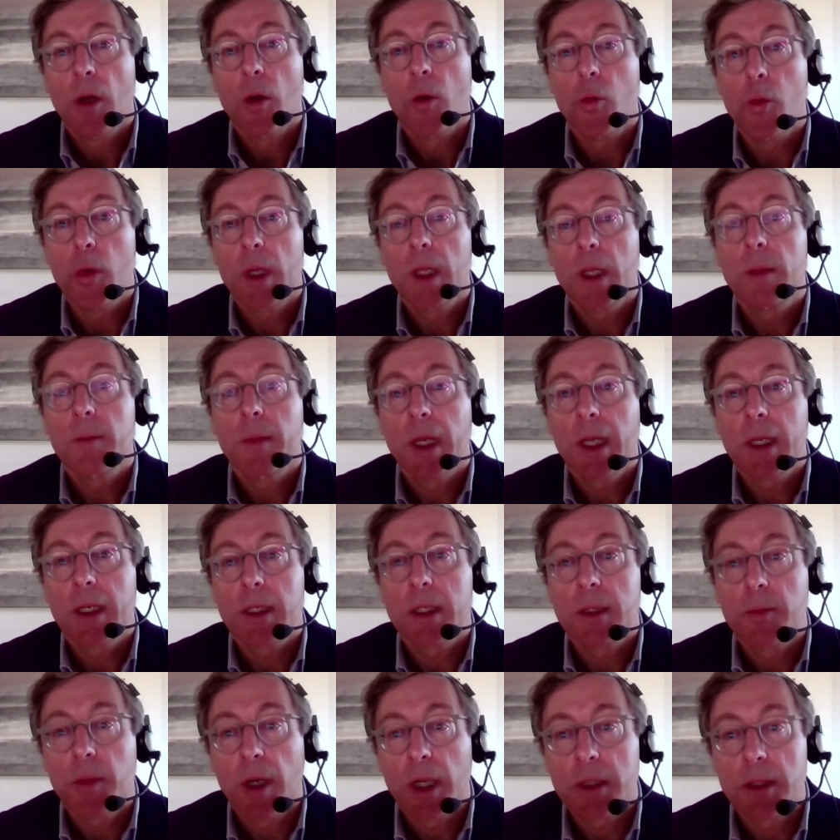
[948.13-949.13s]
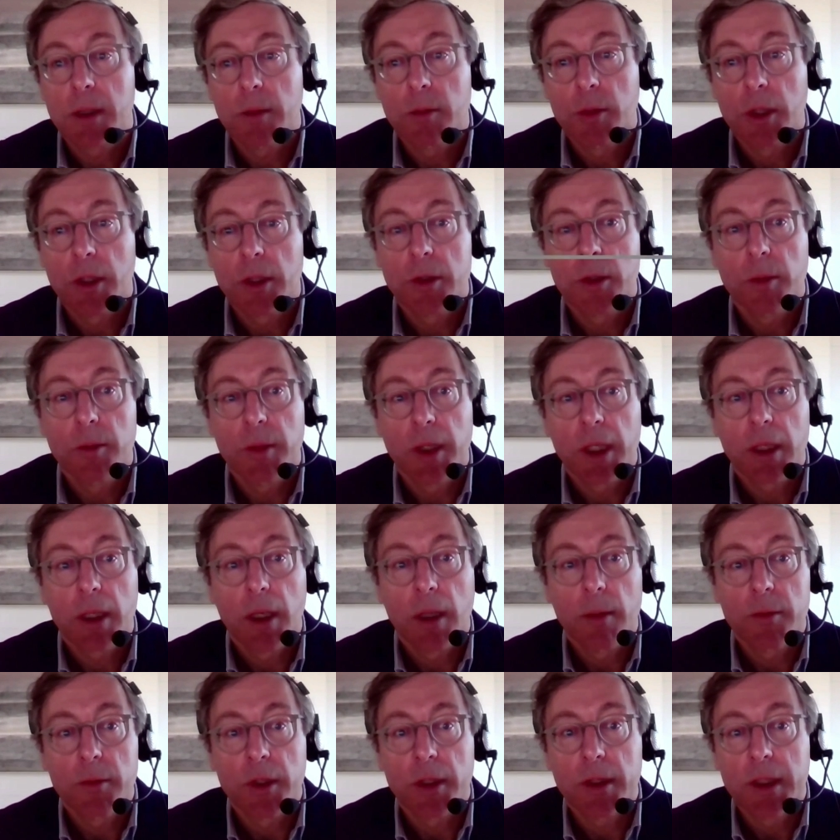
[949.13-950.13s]
will make it possible to
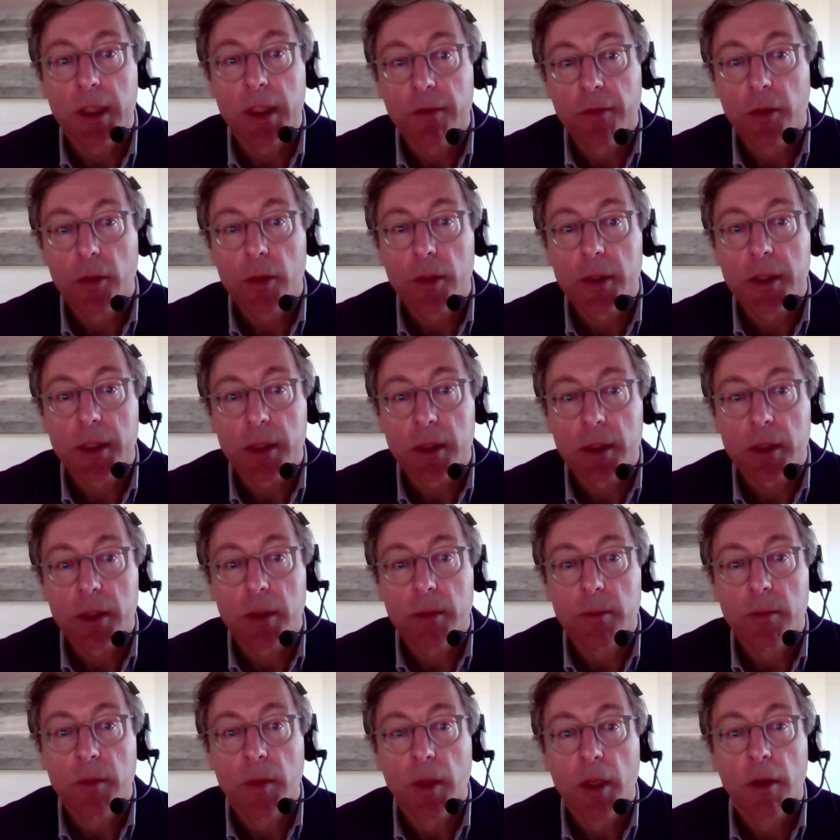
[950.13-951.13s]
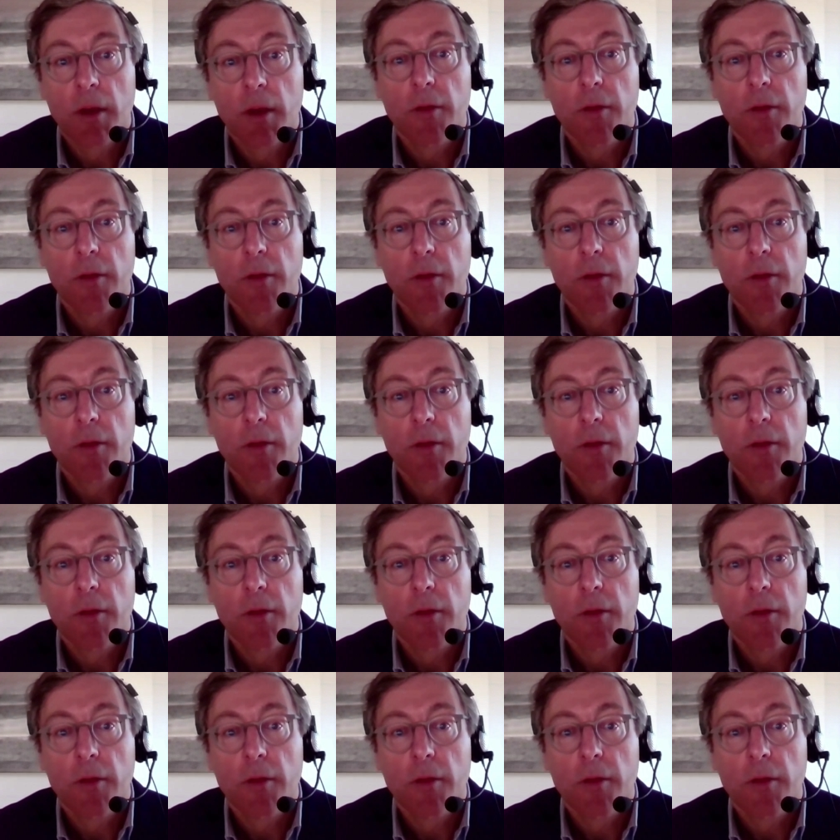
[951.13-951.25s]
become the default system